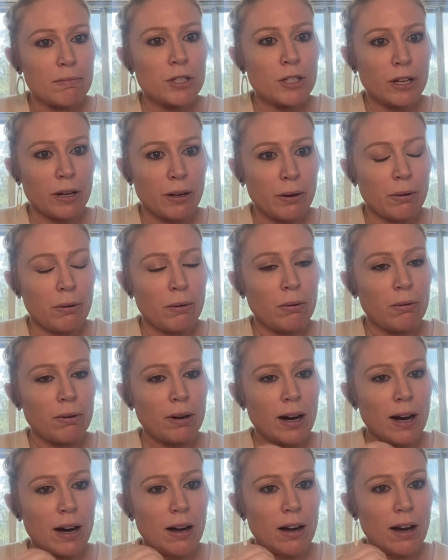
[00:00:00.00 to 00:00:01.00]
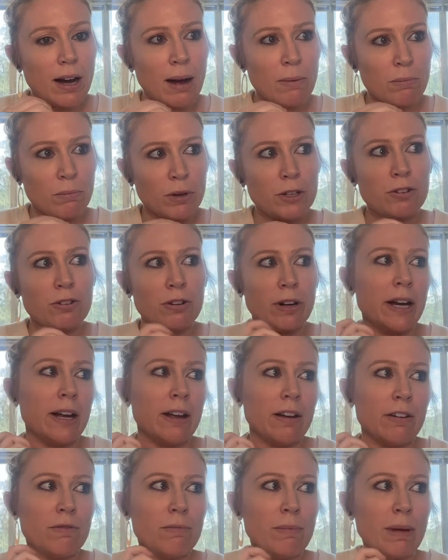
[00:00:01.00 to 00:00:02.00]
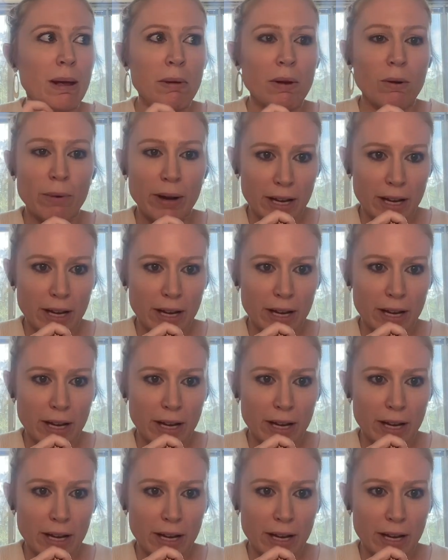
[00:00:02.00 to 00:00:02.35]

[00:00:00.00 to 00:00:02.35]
So I'm wondering if maybe